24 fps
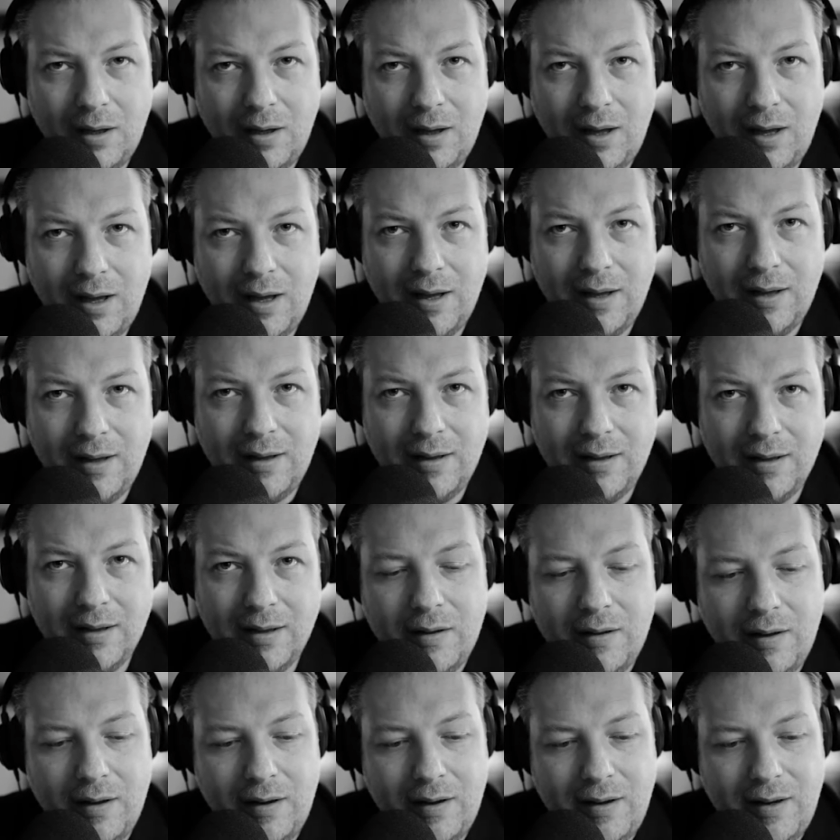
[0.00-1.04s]
And
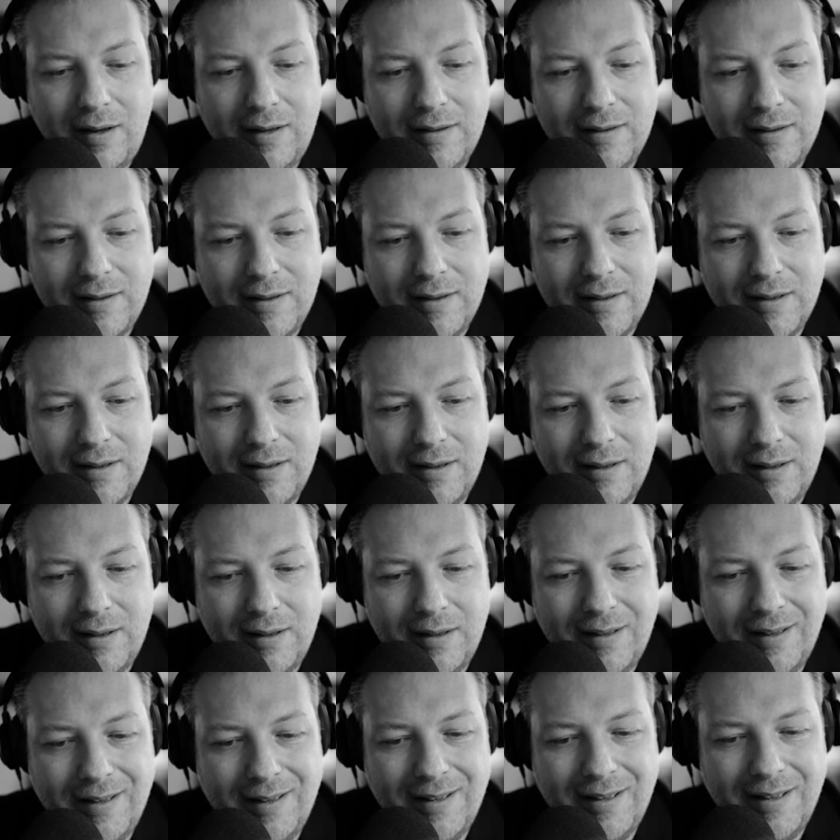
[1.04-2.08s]
there is
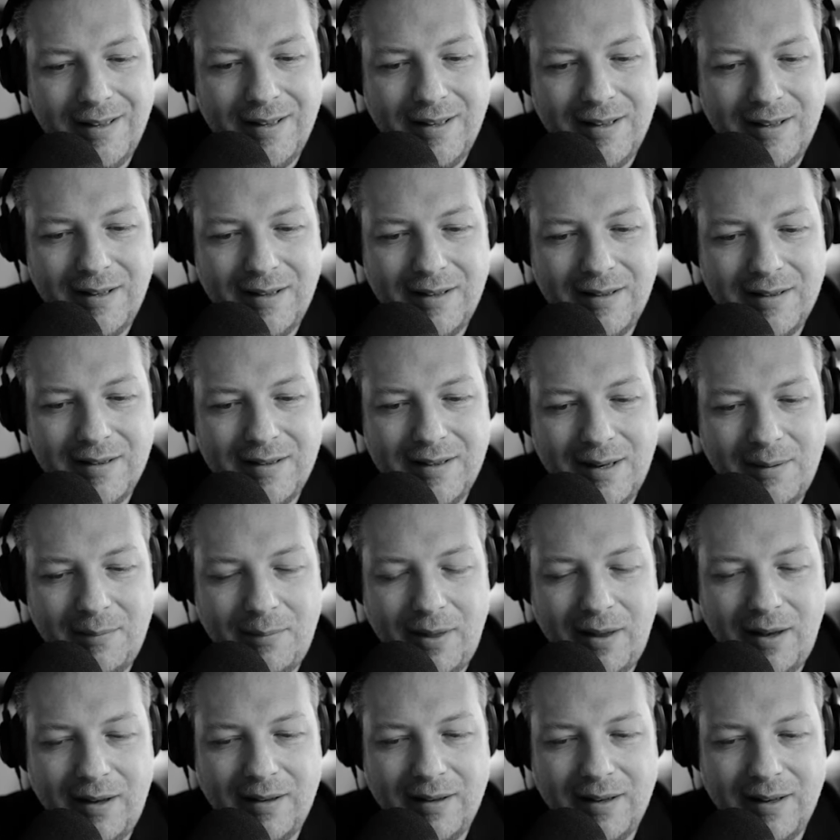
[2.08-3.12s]

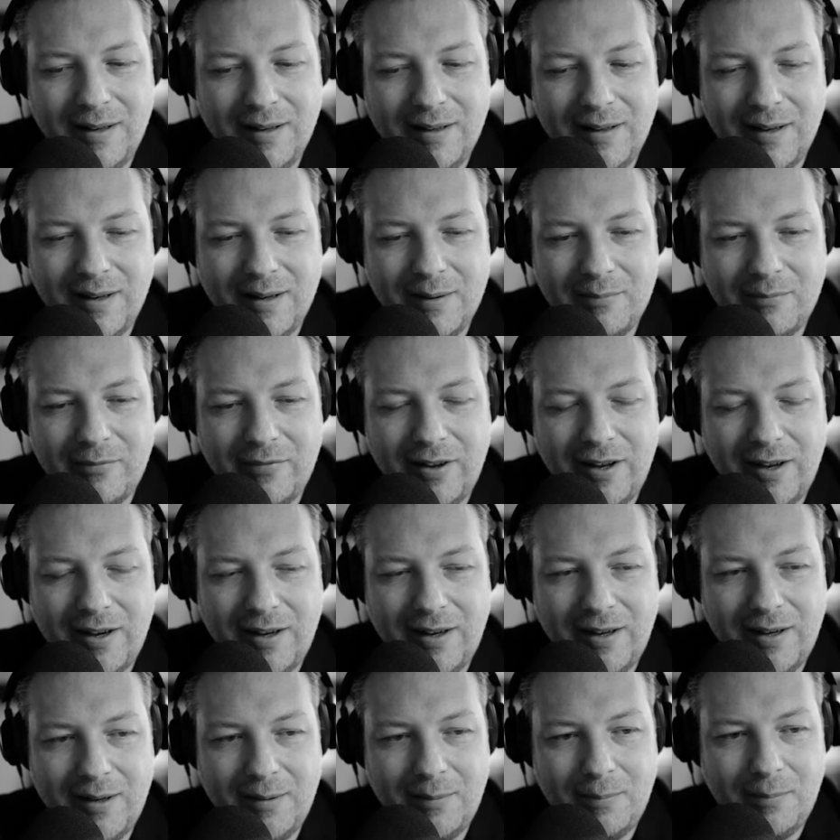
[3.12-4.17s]
something that I'm
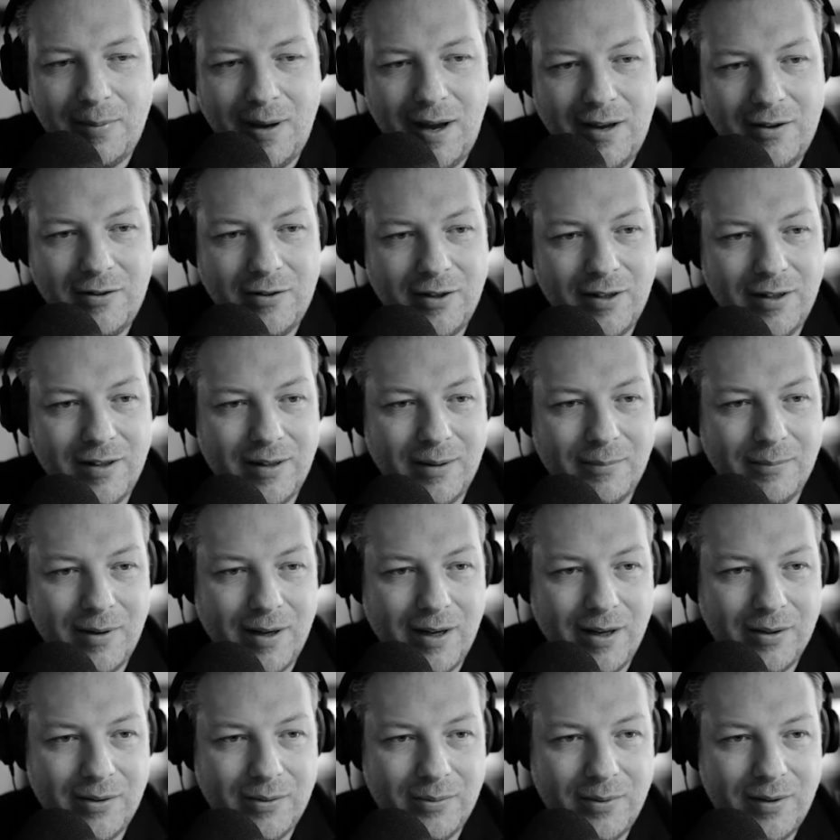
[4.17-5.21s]
very passionate
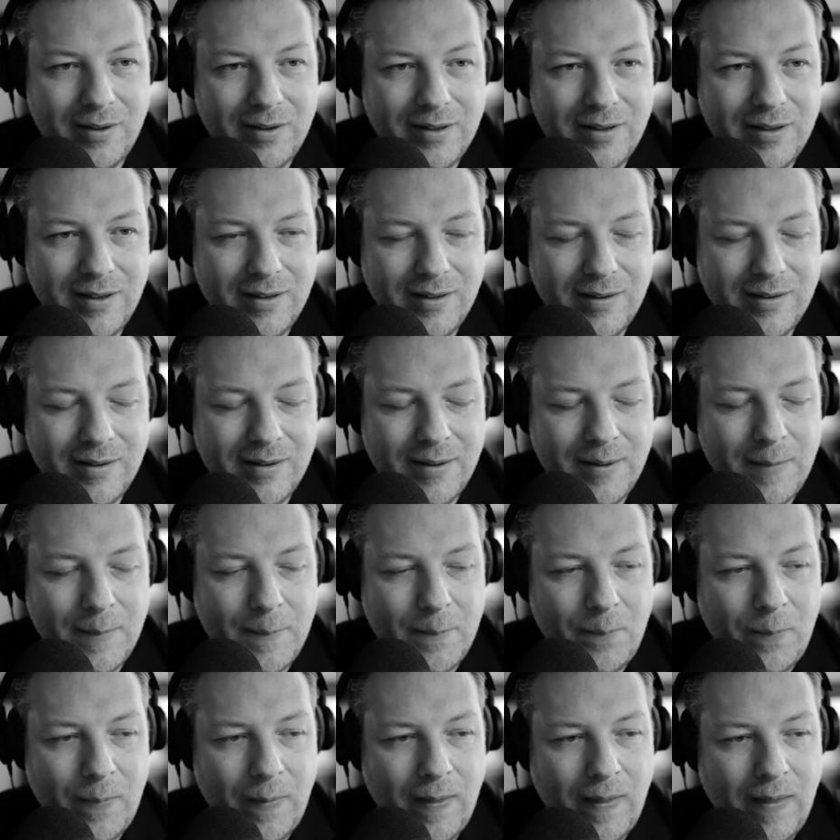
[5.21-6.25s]
about, which is
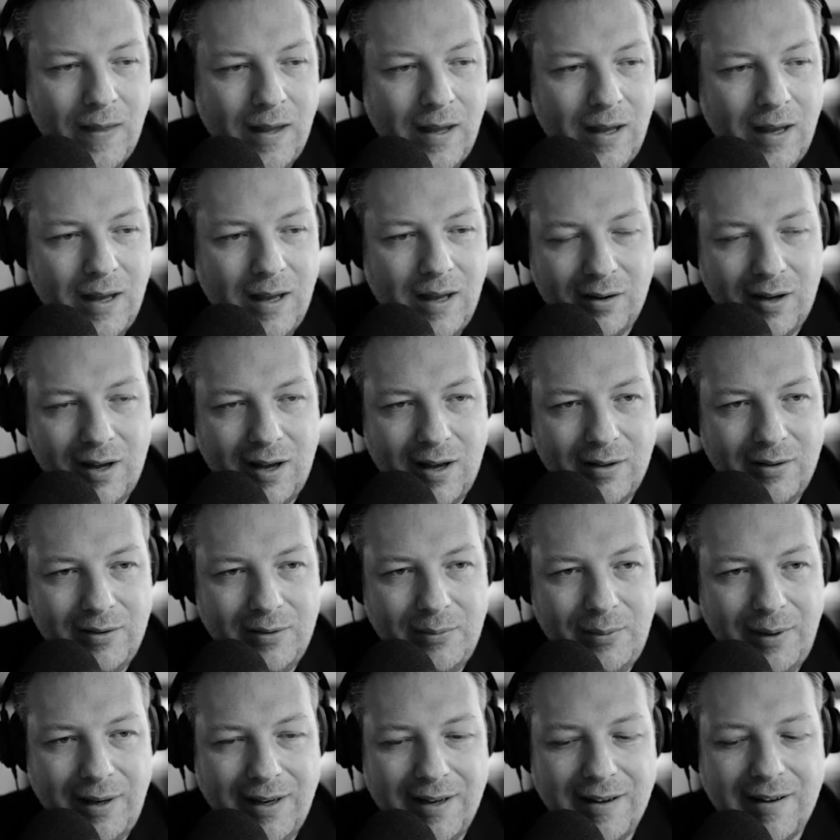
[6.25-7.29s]
how
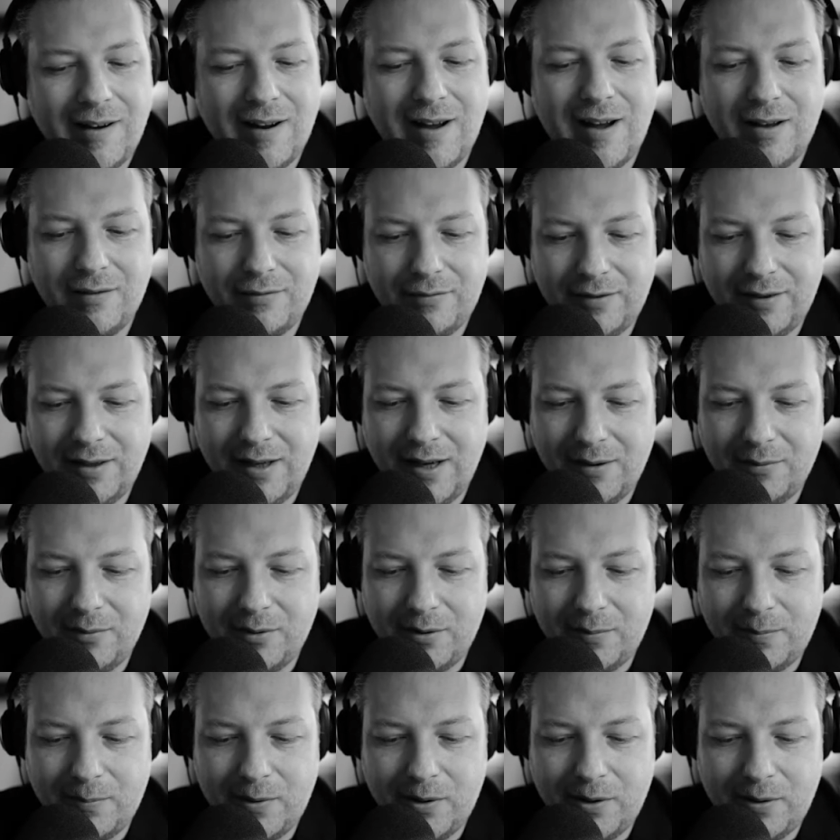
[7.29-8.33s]
do we craft
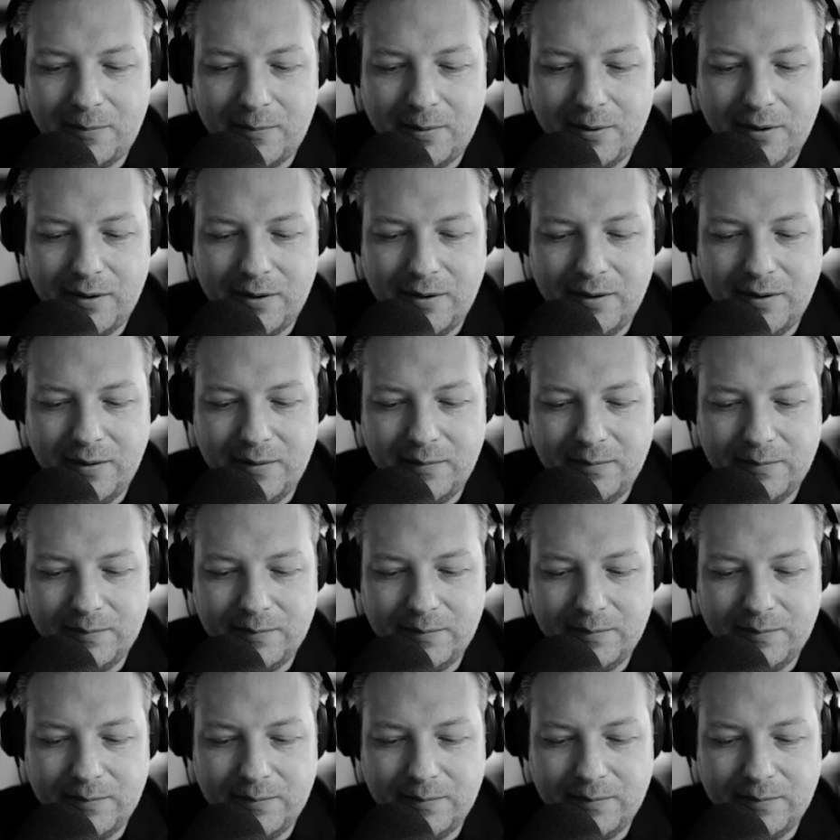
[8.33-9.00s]
our purpose?